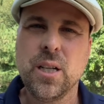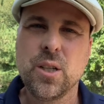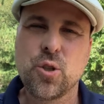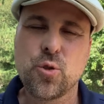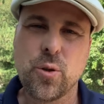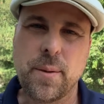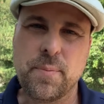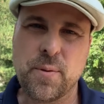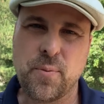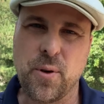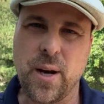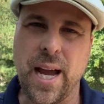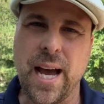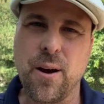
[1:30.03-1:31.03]
trips
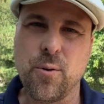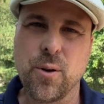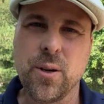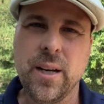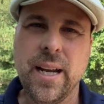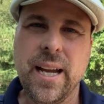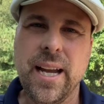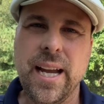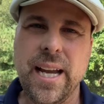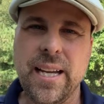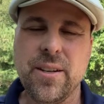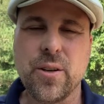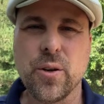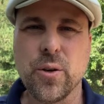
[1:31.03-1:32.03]
per hour,
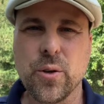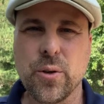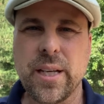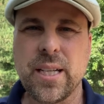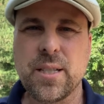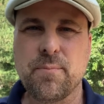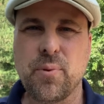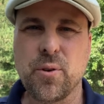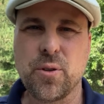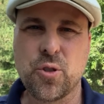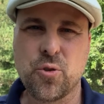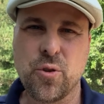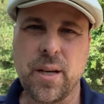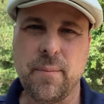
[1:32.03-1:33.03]
and earnings per
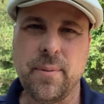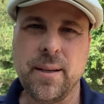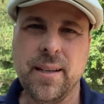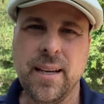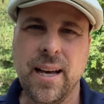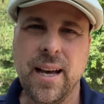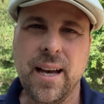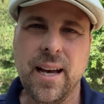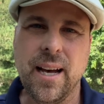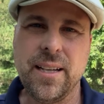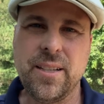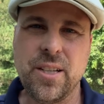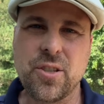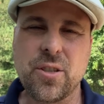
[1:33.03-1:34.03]
trip.
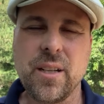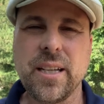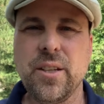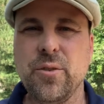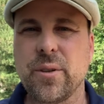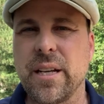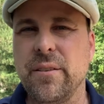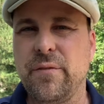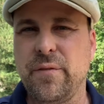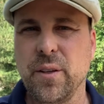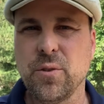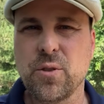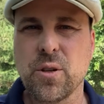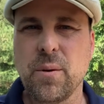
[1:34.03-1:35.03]
Additionally, you can
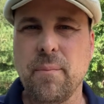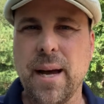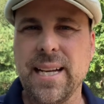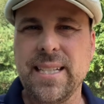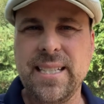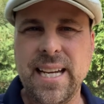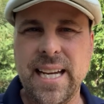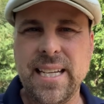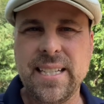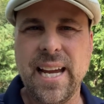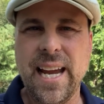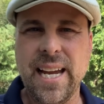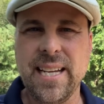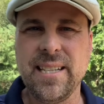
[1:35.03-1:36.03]
filter by date
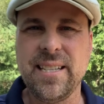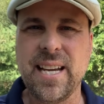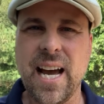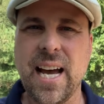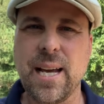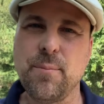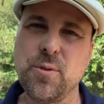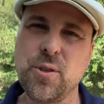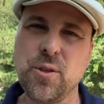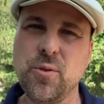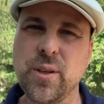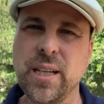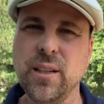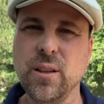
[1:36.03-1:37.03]
and time, so
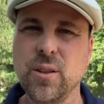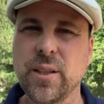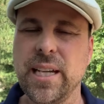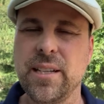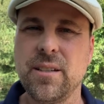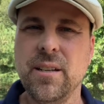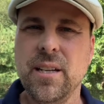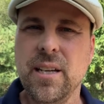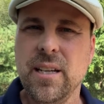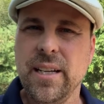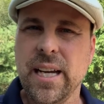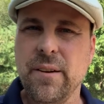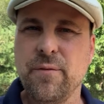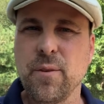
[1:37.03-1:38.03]
you can look at
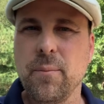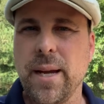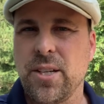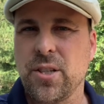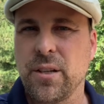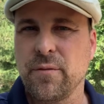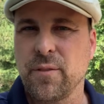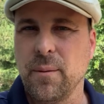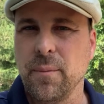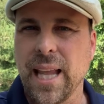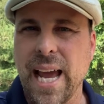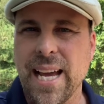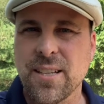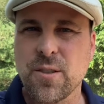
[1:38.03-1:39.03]
information from
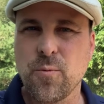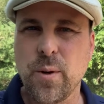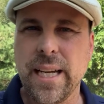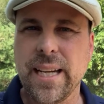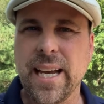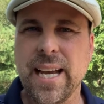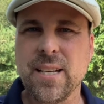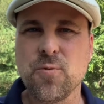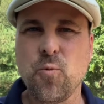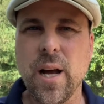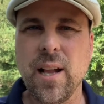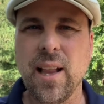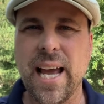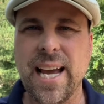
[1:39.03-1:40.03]
last week as
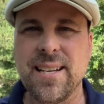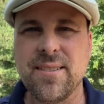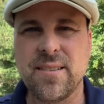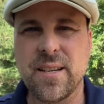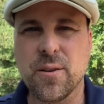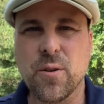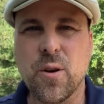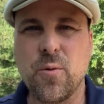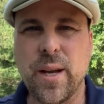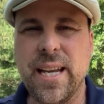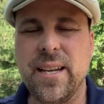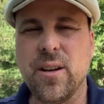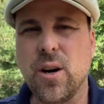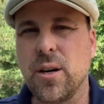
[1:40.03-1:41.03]
well as zero
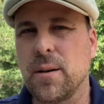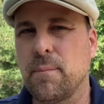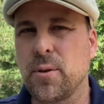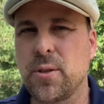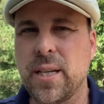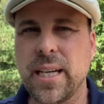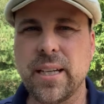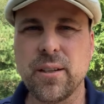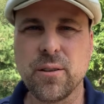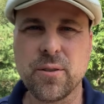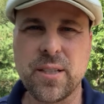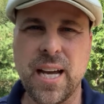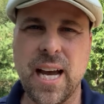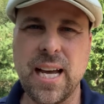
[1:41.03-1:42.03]
in on a particular
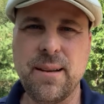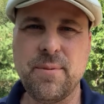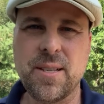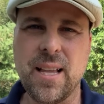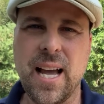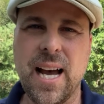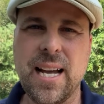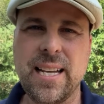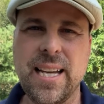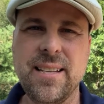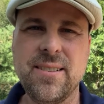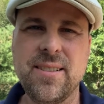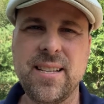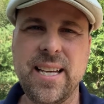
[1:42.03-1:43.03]
time slot
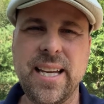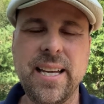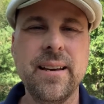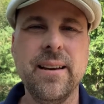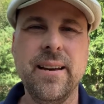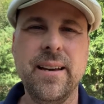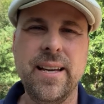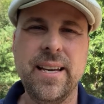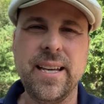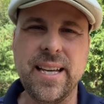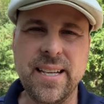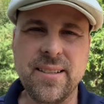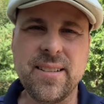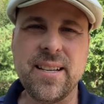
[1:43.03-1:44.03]
and see,
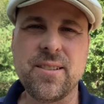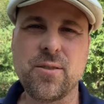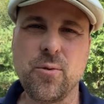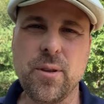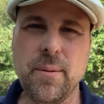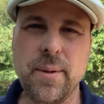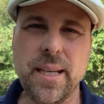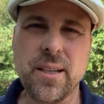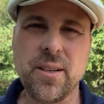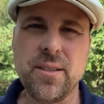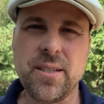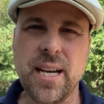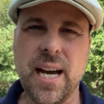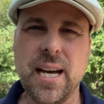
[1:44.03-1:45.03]
is this going to be a
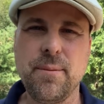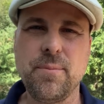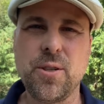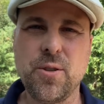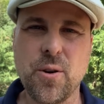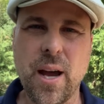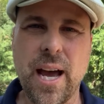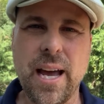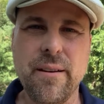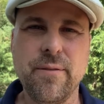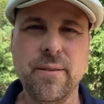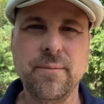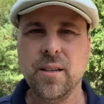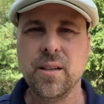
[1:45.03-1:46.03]
good time to
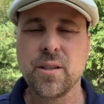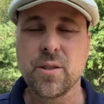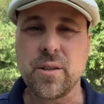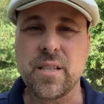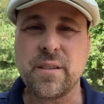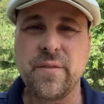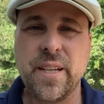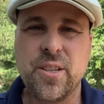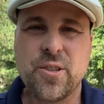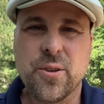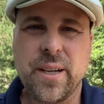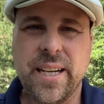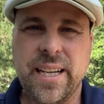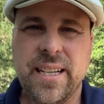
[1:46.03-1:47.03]
drive? So this
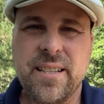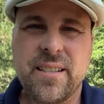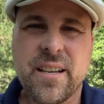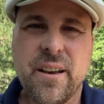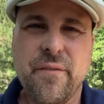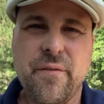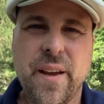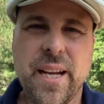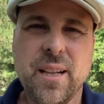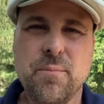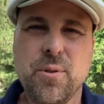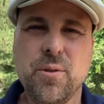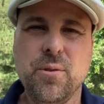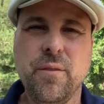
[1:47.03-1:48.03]
feature is
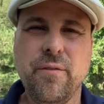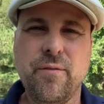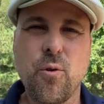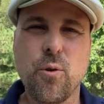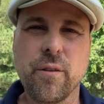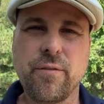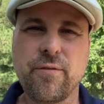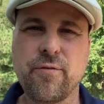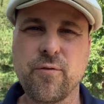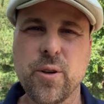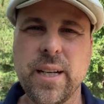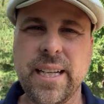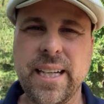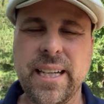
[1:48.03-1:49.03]
available for
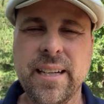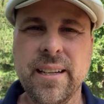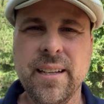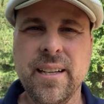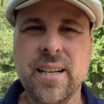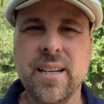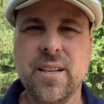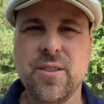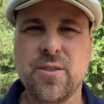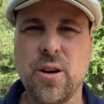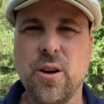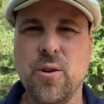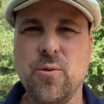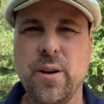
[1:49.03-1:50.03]
free.
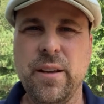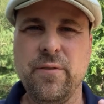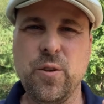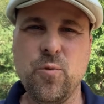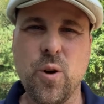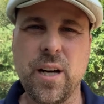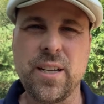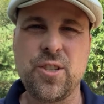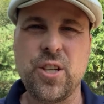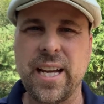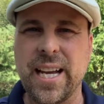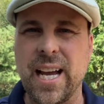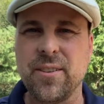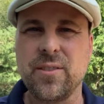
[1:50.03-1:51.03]
So if you want to
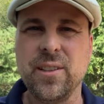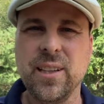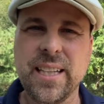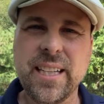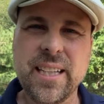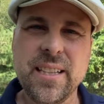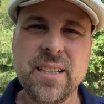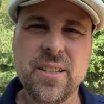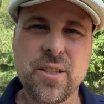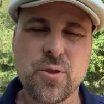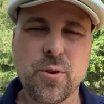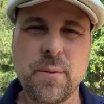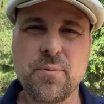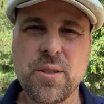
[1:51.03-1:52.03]
check out the link in the
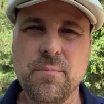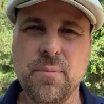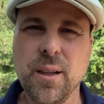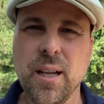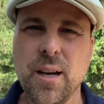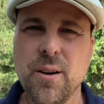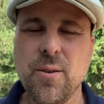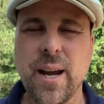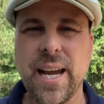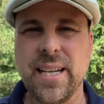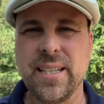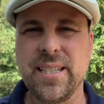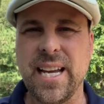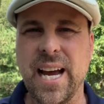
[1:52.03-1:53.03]
description below
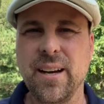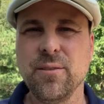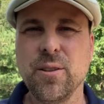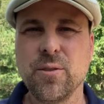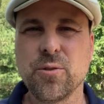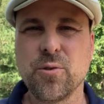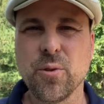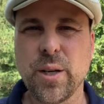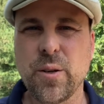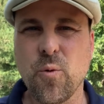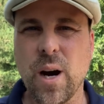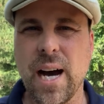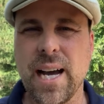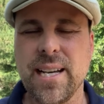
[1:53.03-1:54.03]
and download
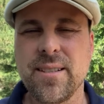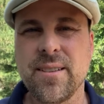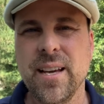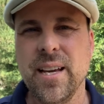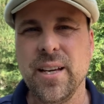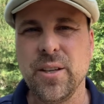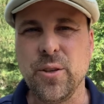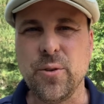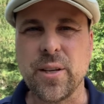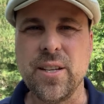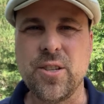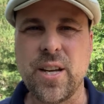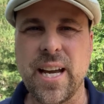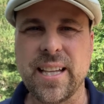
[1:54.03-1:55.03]
Gridwise, you
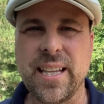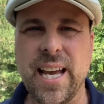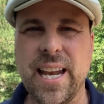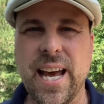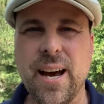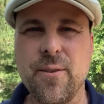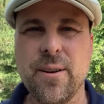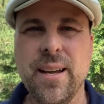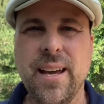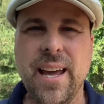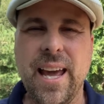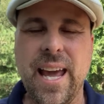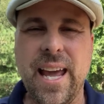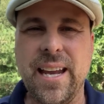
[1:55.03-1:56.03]
can check that out.
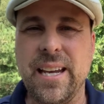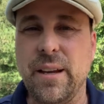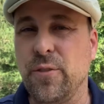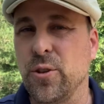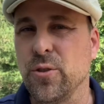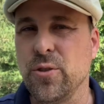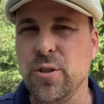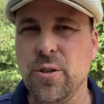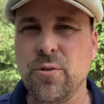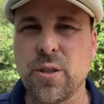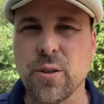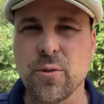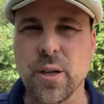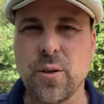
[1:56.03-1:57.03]
And if you're new
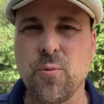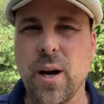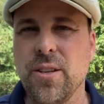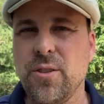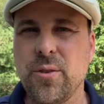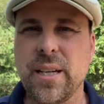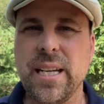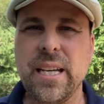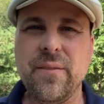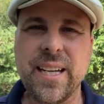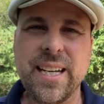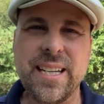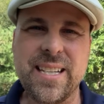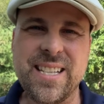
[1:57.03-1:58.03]
to Gridwise, you can
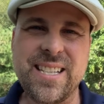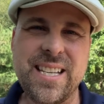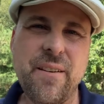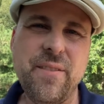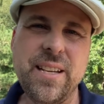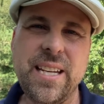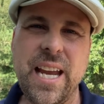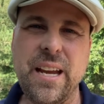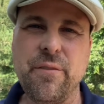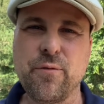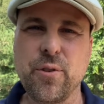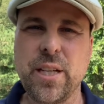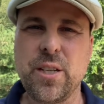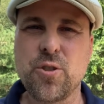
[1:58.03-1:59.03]
even get a 7-day
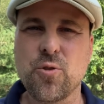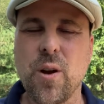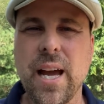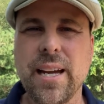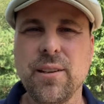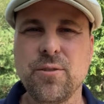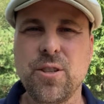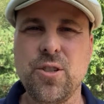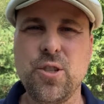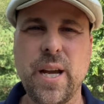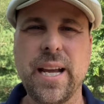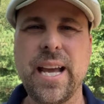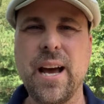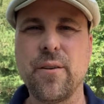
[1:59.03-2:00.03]
free trial to
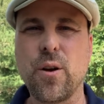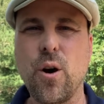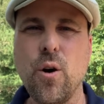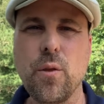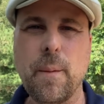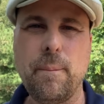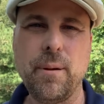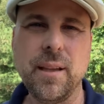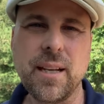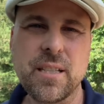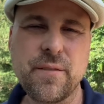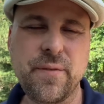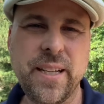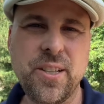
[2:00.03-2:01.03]
check out all the
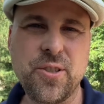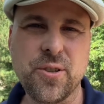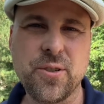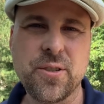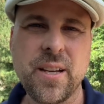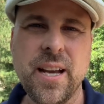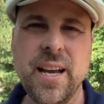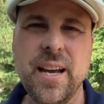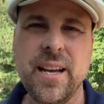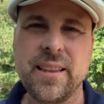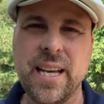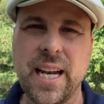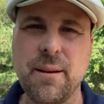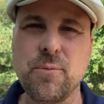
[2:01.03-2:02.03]
plus features
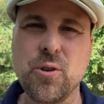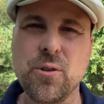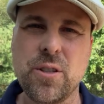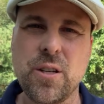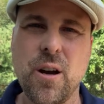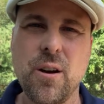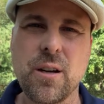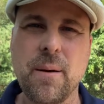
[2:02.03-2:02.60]
that I'm going to talk